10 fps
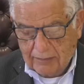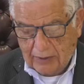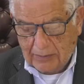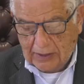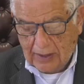
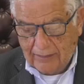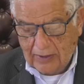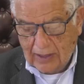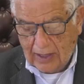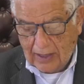from
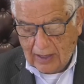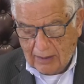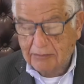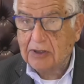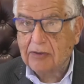11
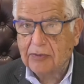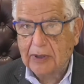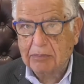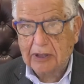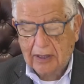a.m. to
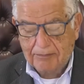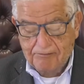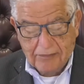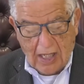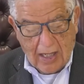3 p.m.
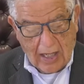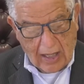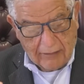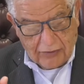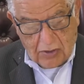
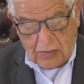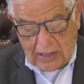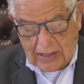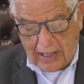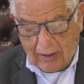If you
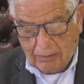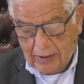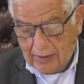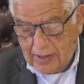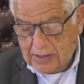need help,
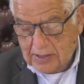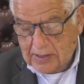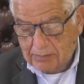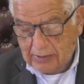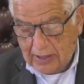this is
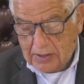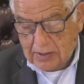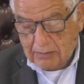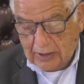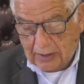the place
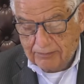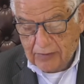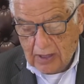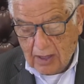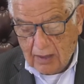to be.
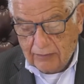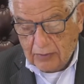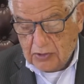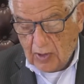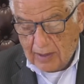For
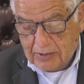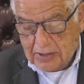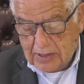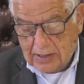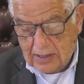job
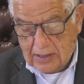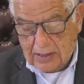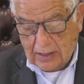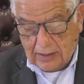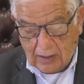
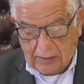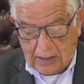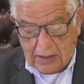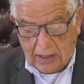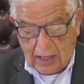assistance, adult
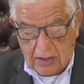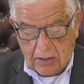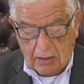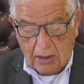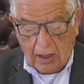
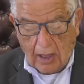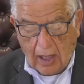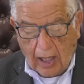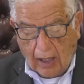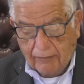education,
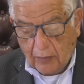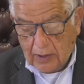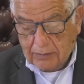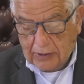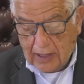
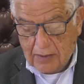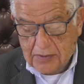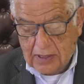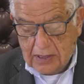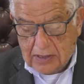affordable
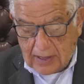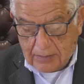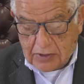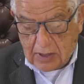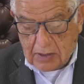housing,
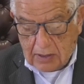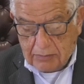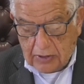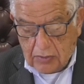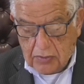substance
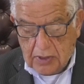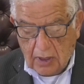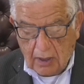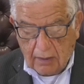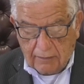abuse,
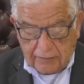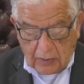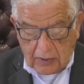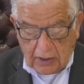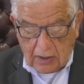
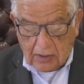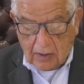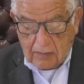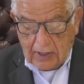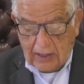food and
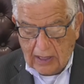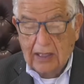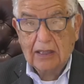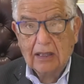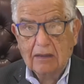clothing,
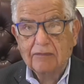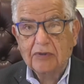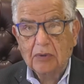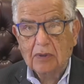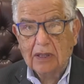heating and
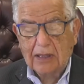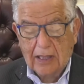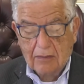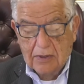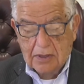fuel
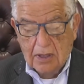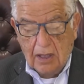allowance,